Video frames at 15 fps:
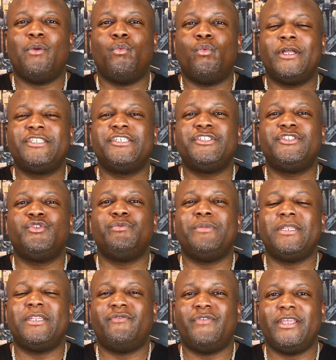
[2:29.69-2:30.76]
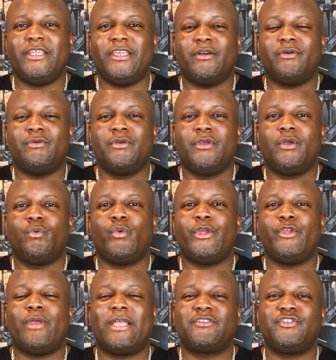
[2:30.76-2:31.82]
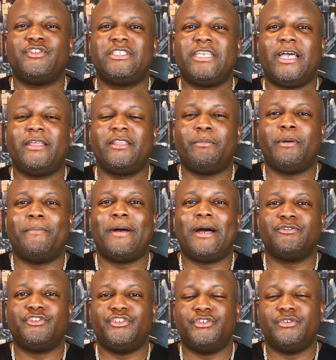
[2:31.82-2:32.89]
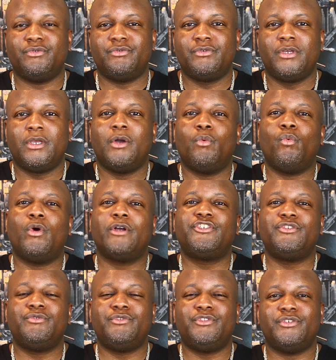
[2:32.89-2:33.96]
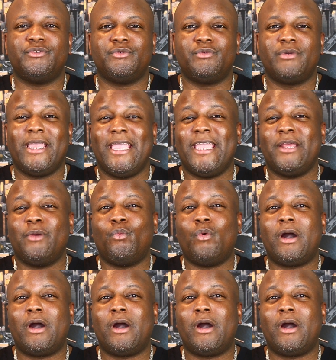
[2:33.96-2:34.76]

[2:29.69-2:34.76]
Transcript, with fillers: a one to two minute video where you actually tell them about you, what you do, and